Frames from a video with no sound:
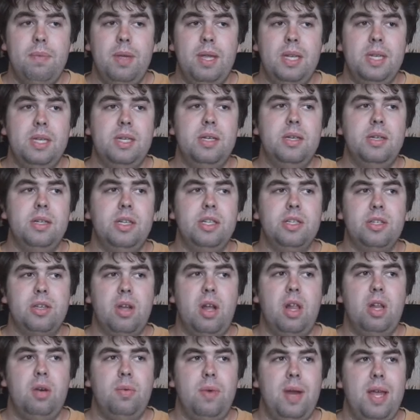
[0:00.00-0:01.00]
and
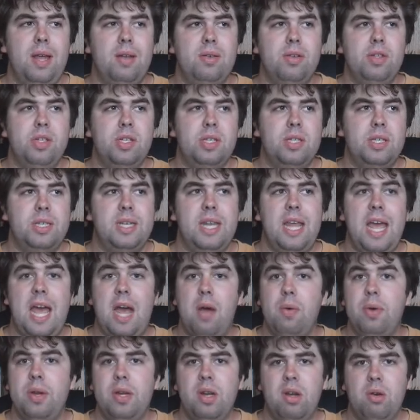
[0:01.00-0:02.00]
just all around, just
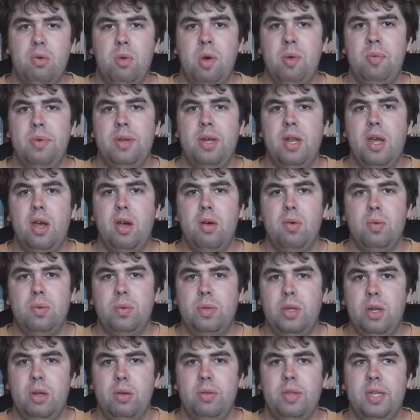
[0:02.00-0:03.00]
how we know what we
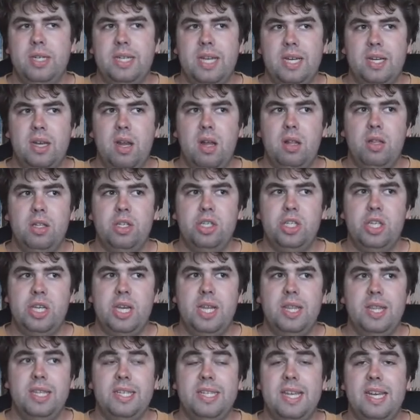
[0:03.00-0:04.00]
know. You know, the
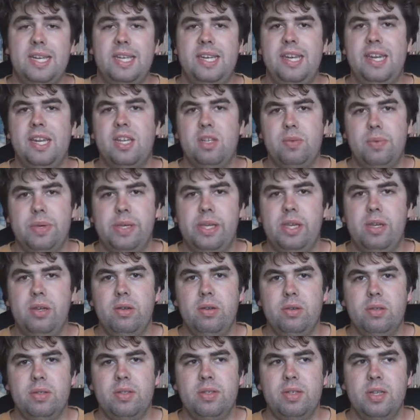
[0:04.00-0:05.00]
technology and the techniques we
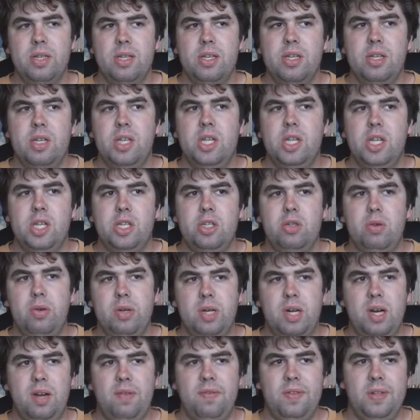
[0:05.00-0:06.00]
use to
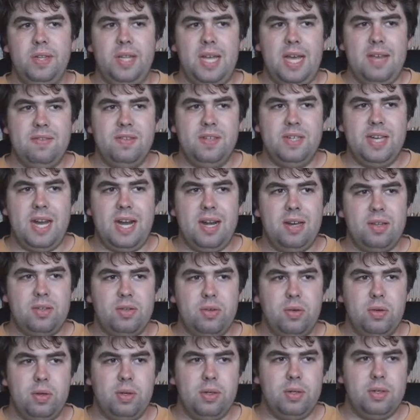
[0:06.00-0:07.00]
uncover the lives of
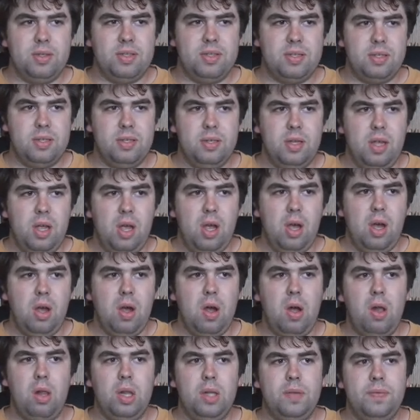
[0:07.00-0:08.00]
dinosaurs.
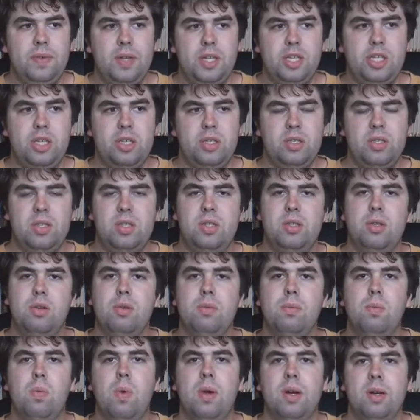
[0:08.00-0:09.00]
All of that just
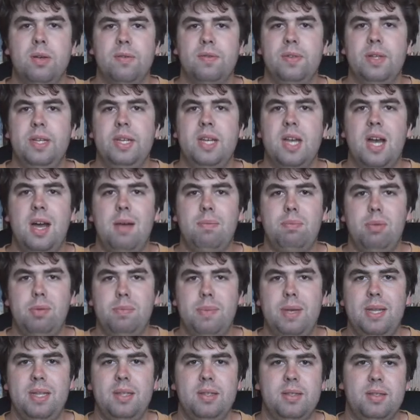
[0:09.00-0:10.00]
so wonderfully
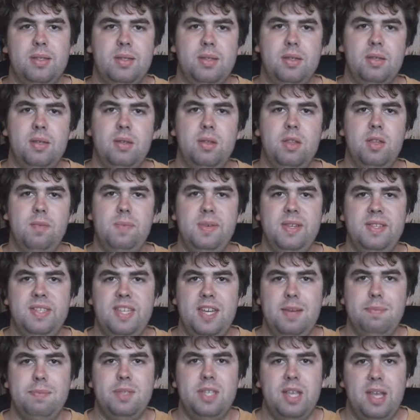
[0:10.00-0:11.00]
complements the
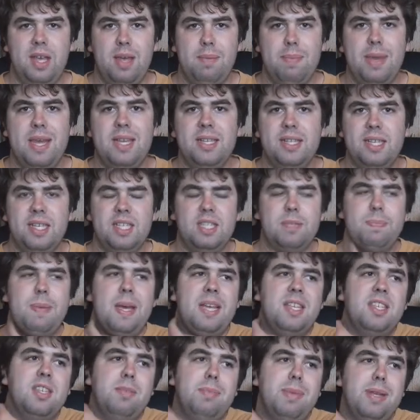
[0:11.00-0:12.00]
museum's amazing
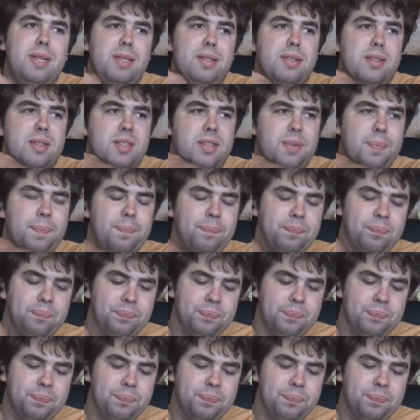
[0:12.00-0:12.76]
specimens.